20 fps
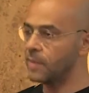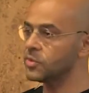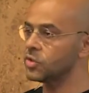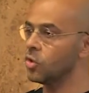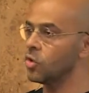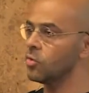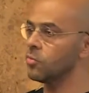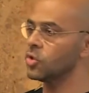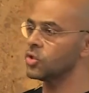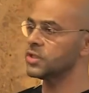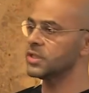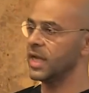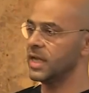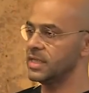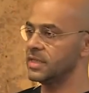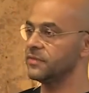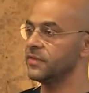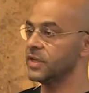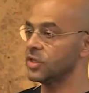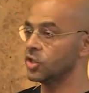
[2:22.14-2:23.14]
almost
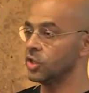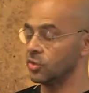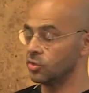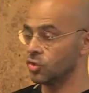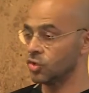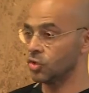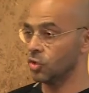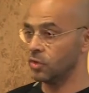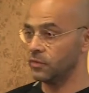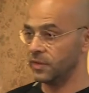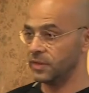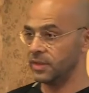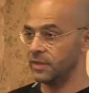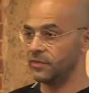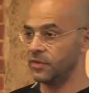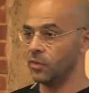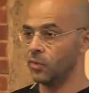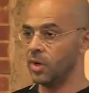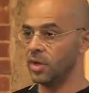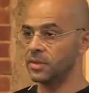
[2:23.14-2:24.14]
science fiction to solve it,
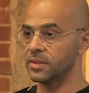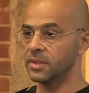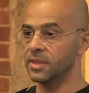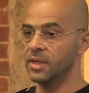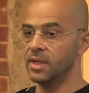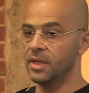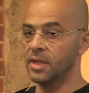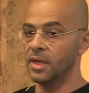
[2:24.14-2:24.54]
if you want.